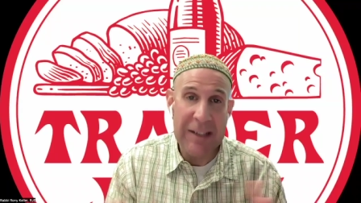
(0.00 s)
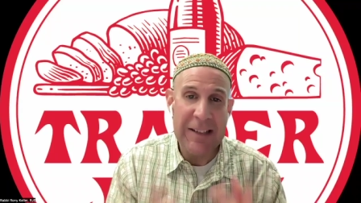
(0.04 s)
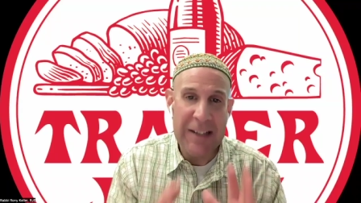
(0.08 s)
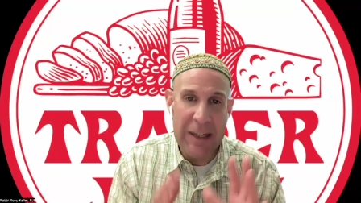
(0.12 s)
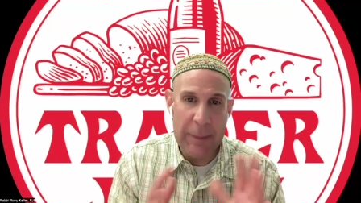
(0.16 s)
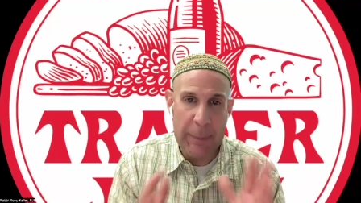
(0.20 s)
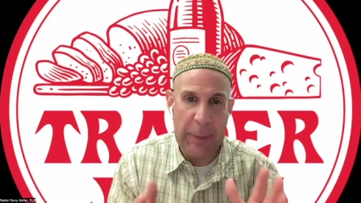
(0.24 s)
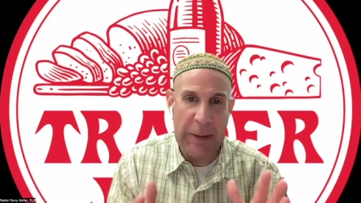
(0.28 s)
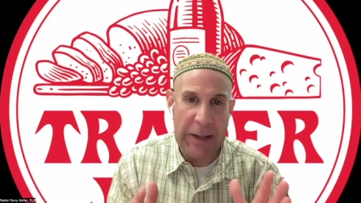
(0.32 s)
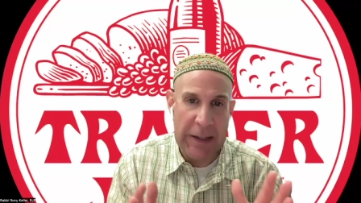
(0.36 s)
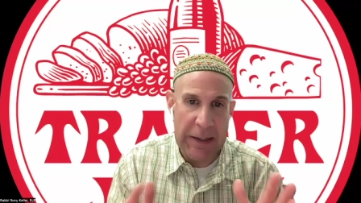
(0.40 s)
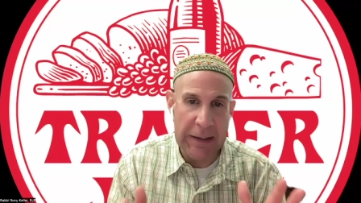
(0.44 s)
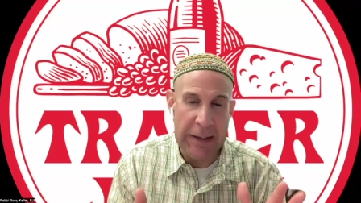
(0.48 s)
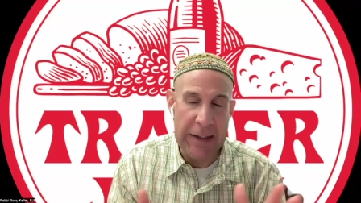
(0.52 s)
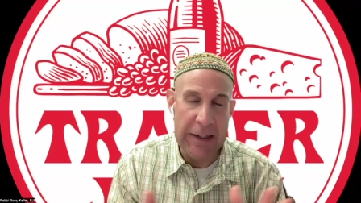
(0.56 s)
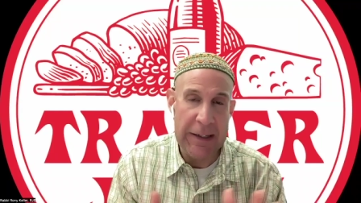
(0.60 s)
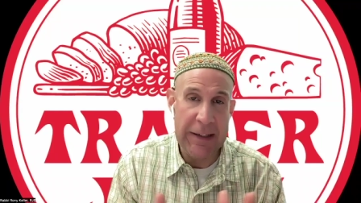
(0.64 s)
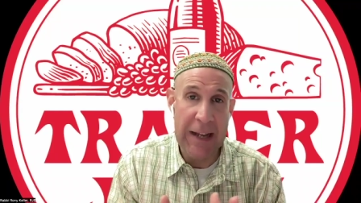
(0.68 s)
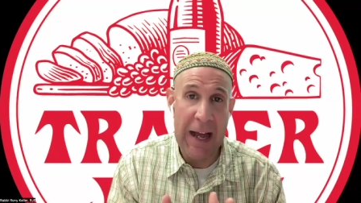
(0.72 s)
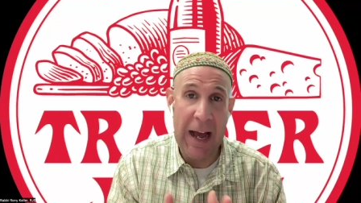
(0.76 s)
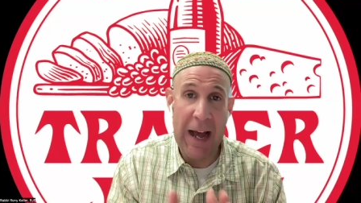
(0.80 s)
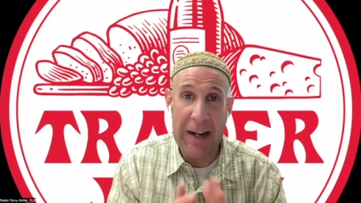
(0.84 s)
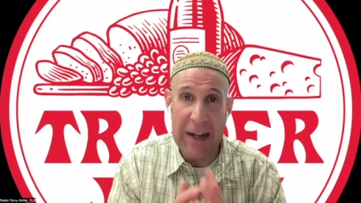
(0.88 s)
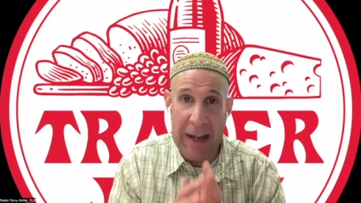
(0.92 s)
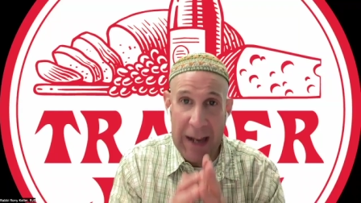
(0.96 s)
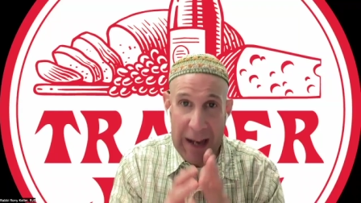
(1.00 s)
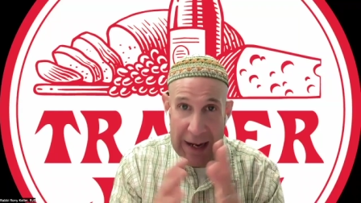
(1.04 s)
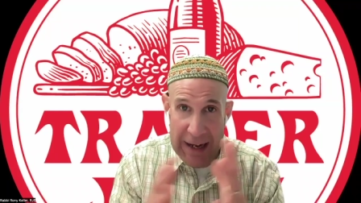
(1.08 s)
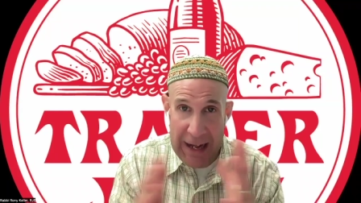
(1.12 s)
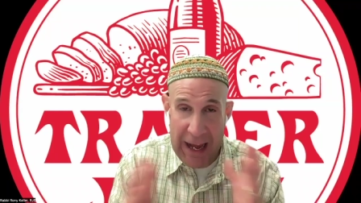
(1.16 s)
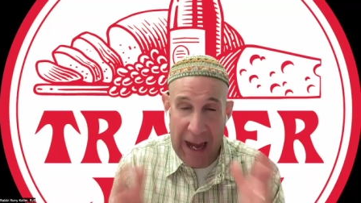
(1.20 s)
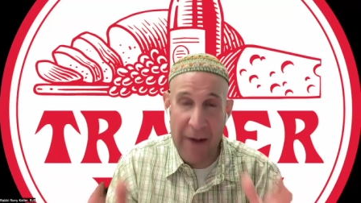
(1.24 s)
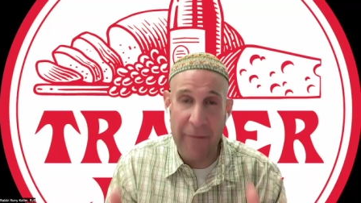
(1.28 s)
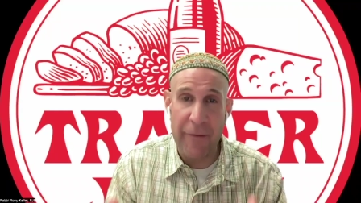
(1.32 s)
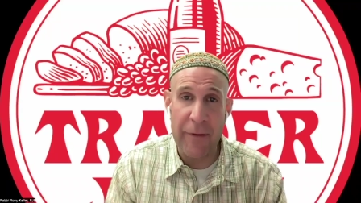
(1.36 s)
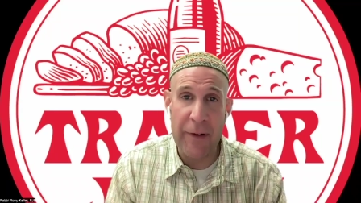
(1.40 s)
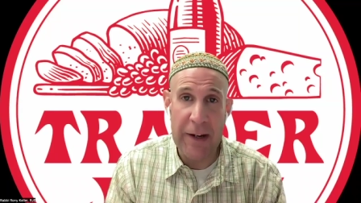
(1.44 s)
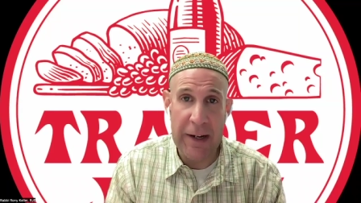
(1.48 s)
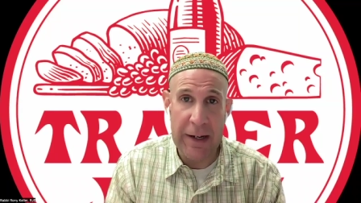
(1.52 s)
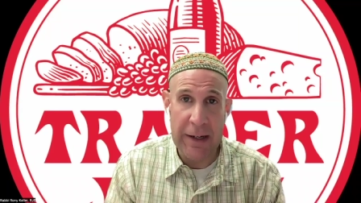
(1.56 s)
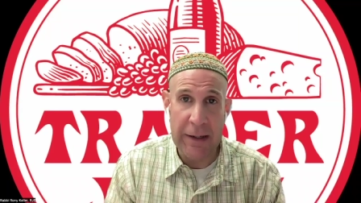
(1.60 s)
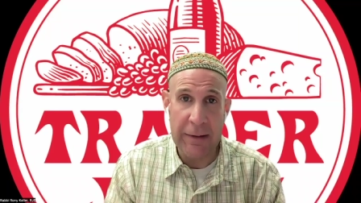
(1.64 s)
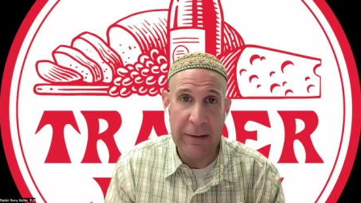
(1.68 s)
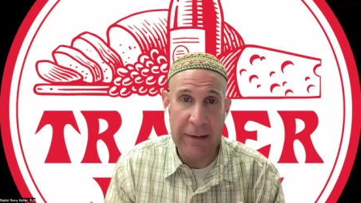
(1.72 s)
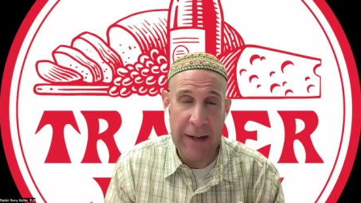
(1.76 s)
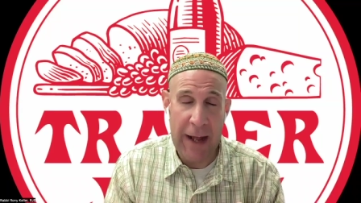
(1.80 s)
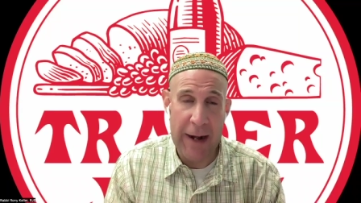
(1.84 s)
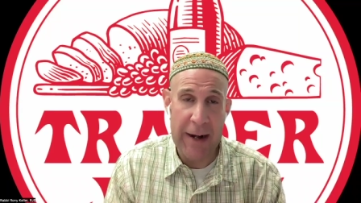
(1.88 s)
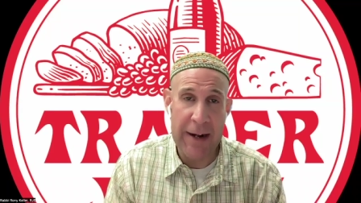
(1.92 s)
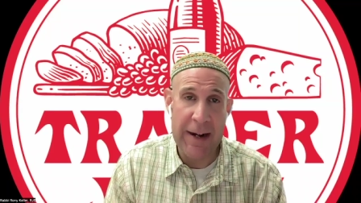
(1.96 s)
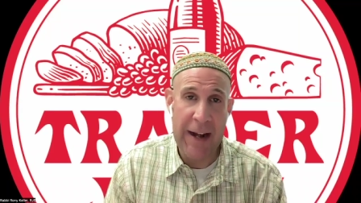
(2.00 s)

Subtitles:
typically, not in every